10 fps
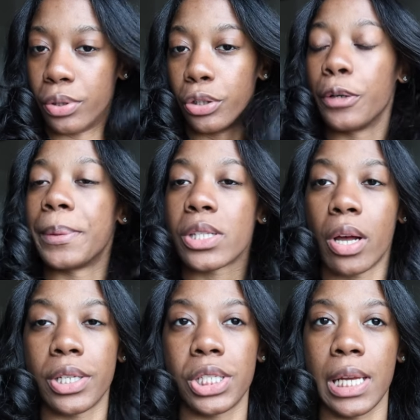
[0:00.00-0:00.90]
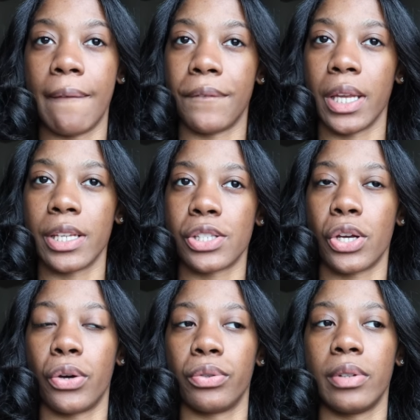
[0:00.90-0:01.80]
The group is called CMB,
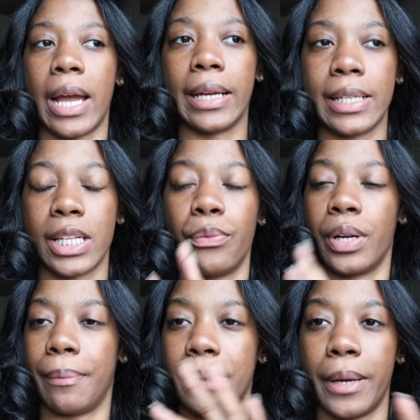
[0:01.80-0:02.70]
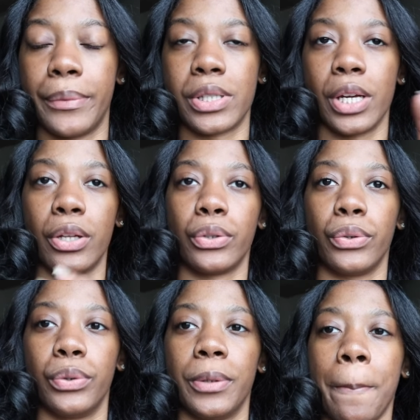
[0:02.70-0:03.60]
so I guess they want to be able to
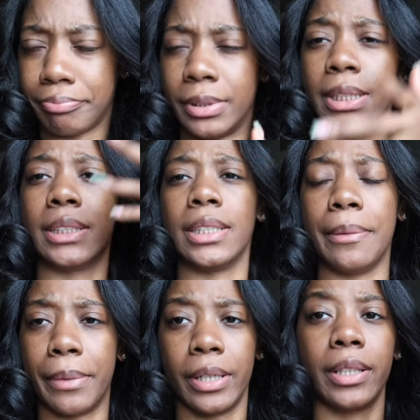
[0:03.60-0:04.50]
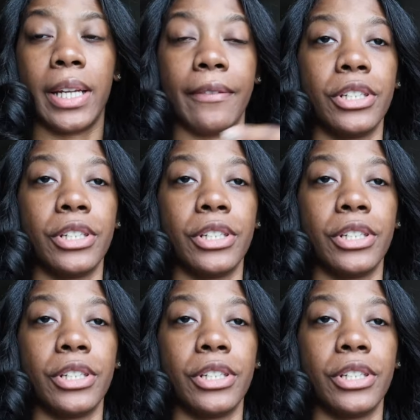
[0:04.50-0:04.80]
include DC, Maryland, and